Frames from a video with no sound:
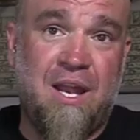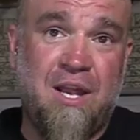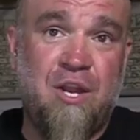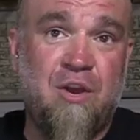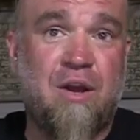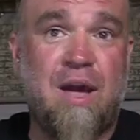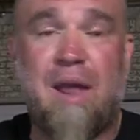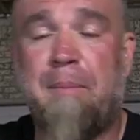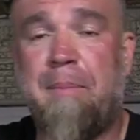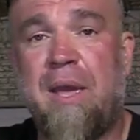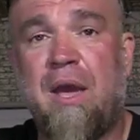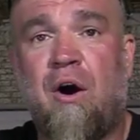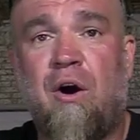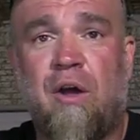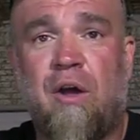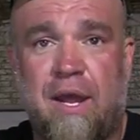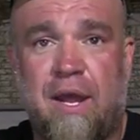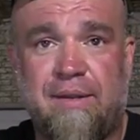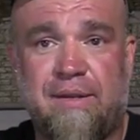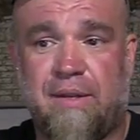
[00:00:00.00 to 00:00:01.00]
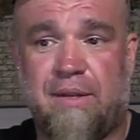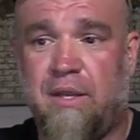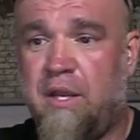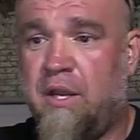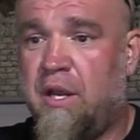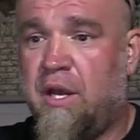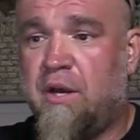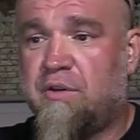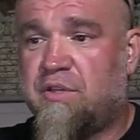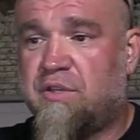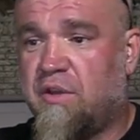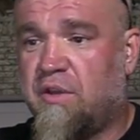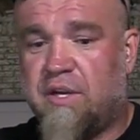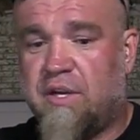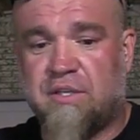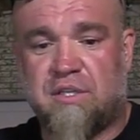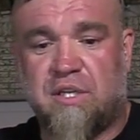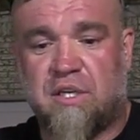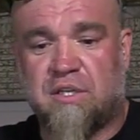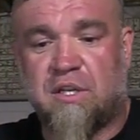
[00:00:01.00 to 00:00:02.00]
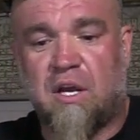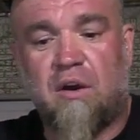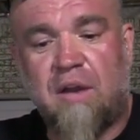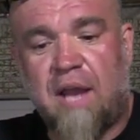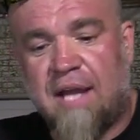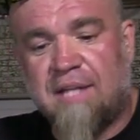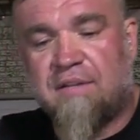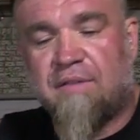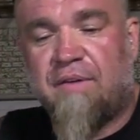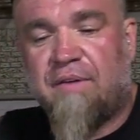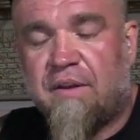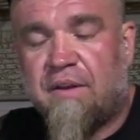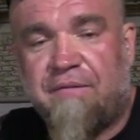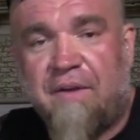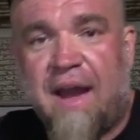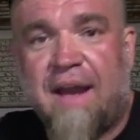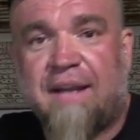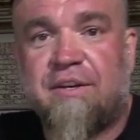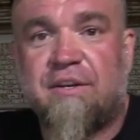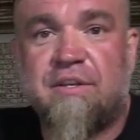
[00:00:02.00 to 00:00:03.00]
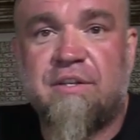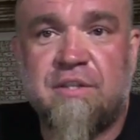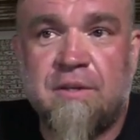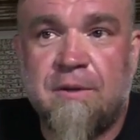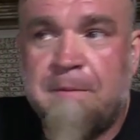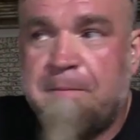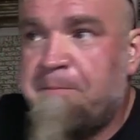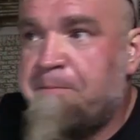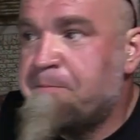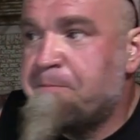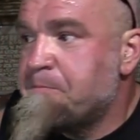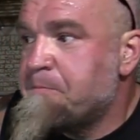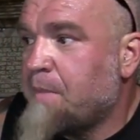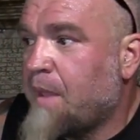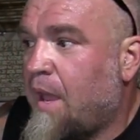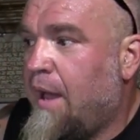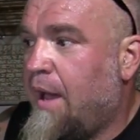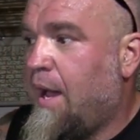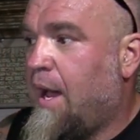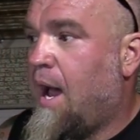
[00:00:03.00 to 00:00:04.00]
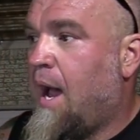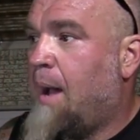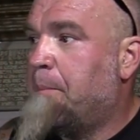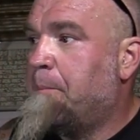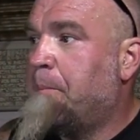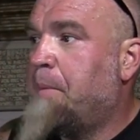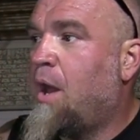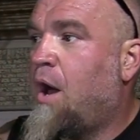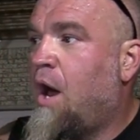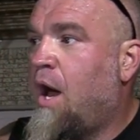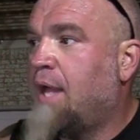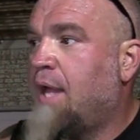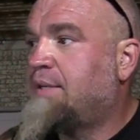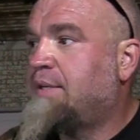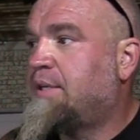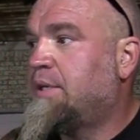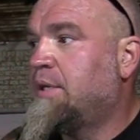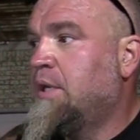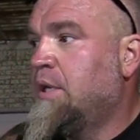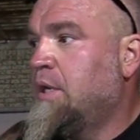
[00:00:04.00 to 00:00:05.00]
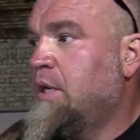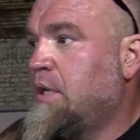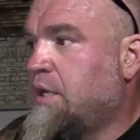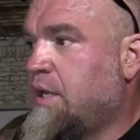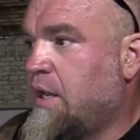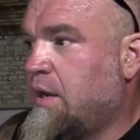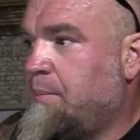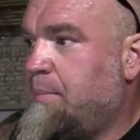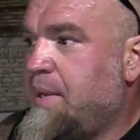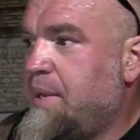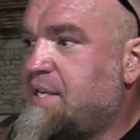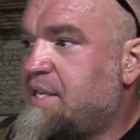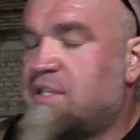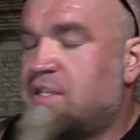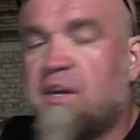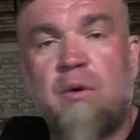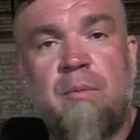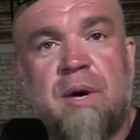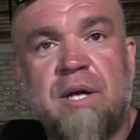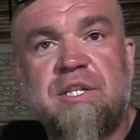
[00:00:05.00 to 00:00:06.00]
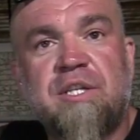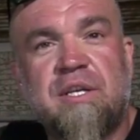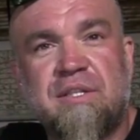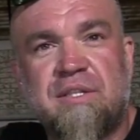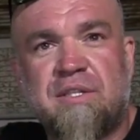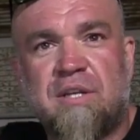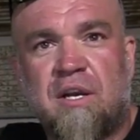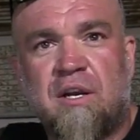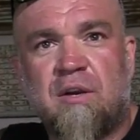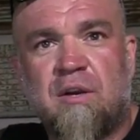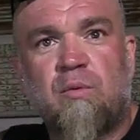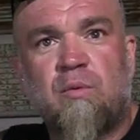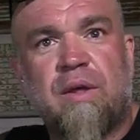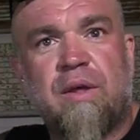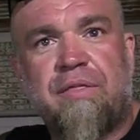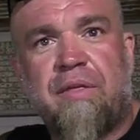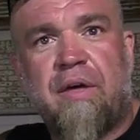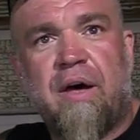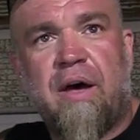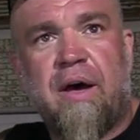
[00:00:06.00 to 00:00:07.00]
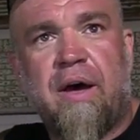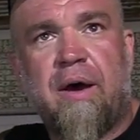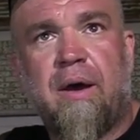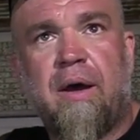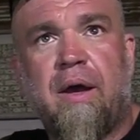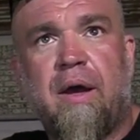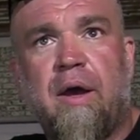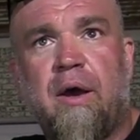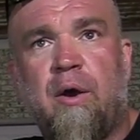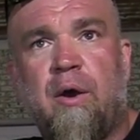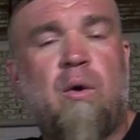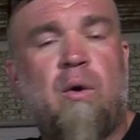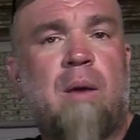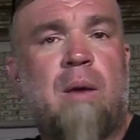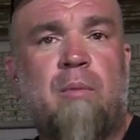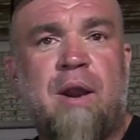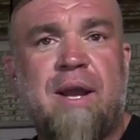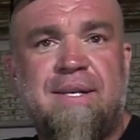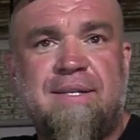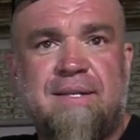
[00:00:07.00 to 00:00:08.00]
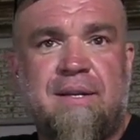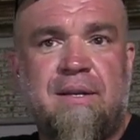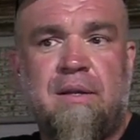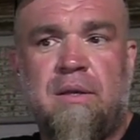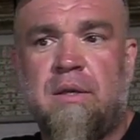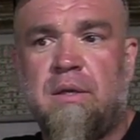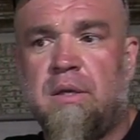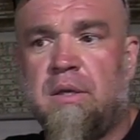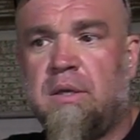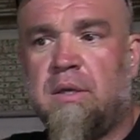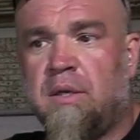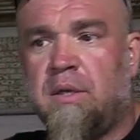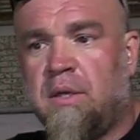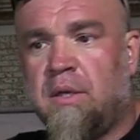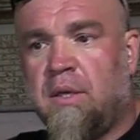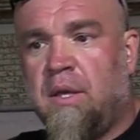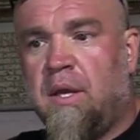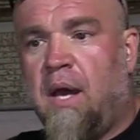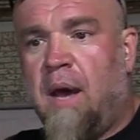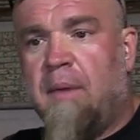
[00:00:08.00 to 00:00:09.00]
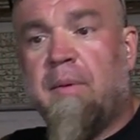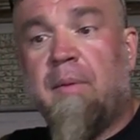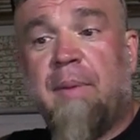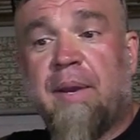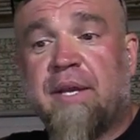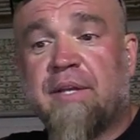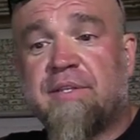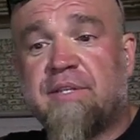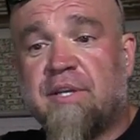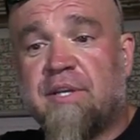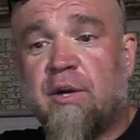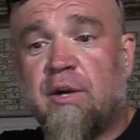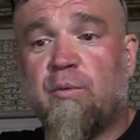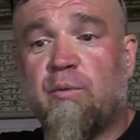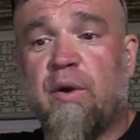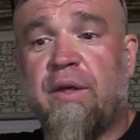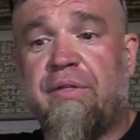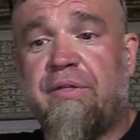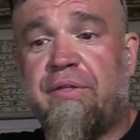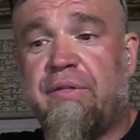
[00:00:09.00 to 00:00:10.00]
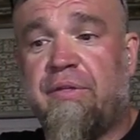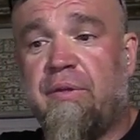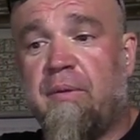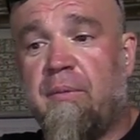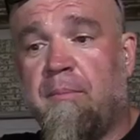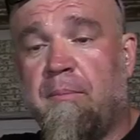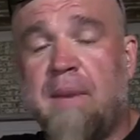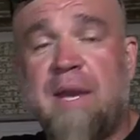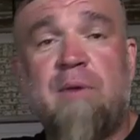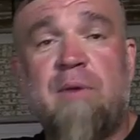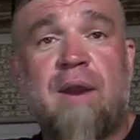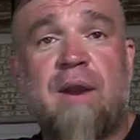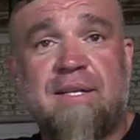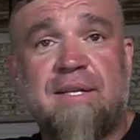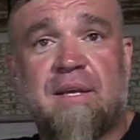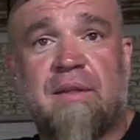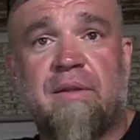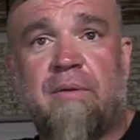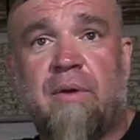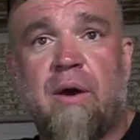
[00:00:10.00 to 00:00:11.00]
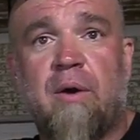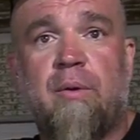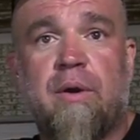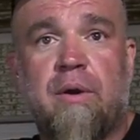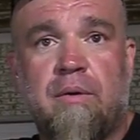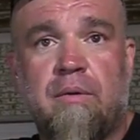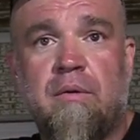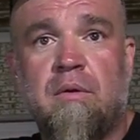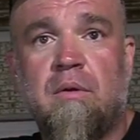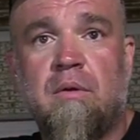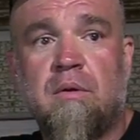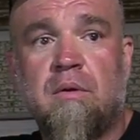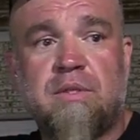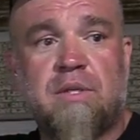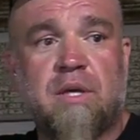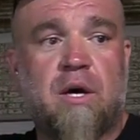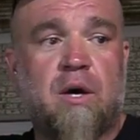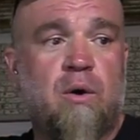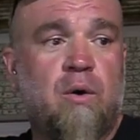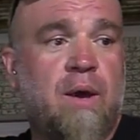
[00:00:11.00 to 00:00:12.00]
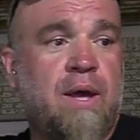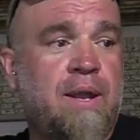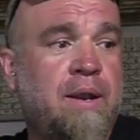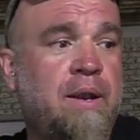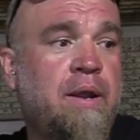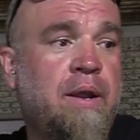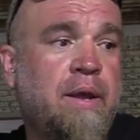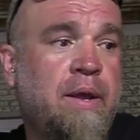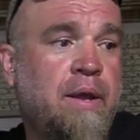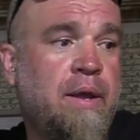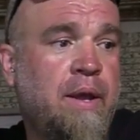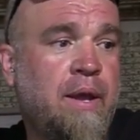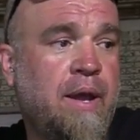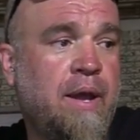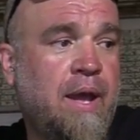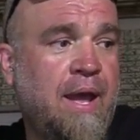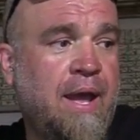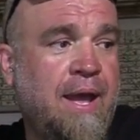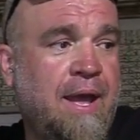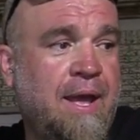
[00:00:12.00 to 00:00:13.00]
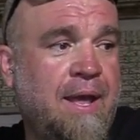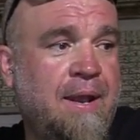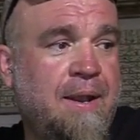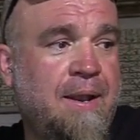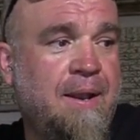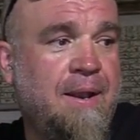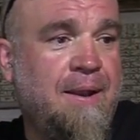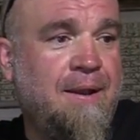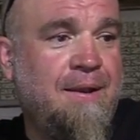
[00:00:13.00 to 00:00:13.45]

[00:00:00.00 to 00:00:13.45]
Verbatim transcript: and you got to be on it, you know? So there's, there's all kinds of other factors. Uh, I'm not going to be so much concerned with uh, who I'm racing. I'm going to be concerned with me racing the road. So, and, and